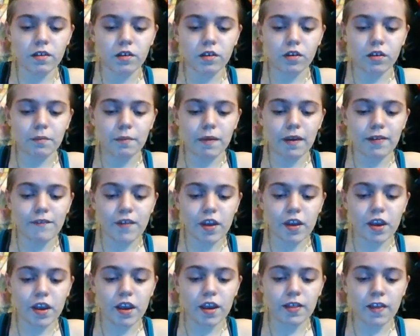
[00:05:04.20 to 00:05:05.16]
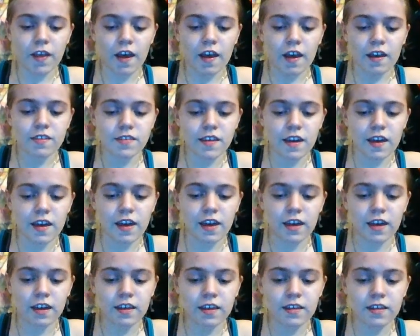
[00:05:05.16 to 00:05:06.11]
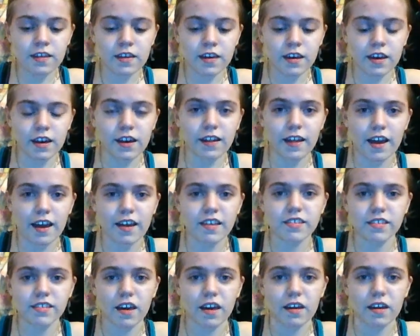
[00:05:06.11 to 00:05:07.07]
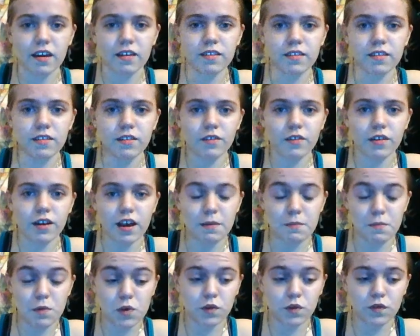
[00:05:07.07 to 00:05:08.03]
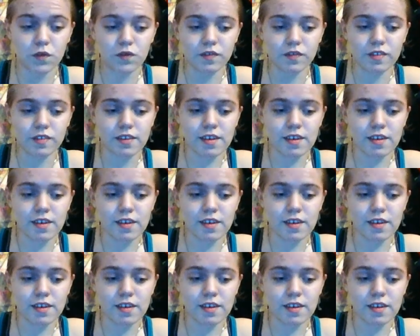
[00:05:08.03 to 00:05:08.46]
my very last day in Alaska when I moved.